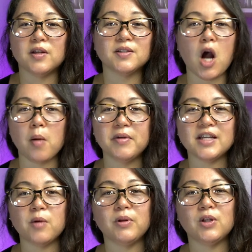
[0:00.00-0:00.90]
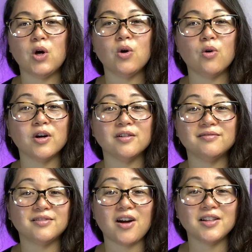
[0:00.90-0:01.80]
us, comment down below, or
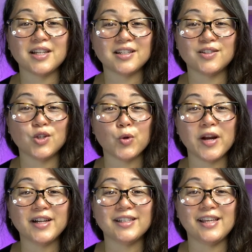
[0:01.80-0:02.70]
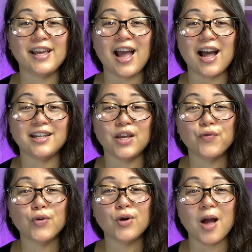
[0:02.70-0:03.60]
contact us directly at
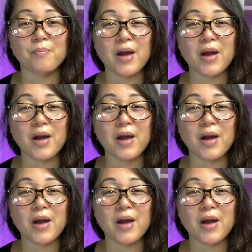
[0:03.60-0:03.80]
info at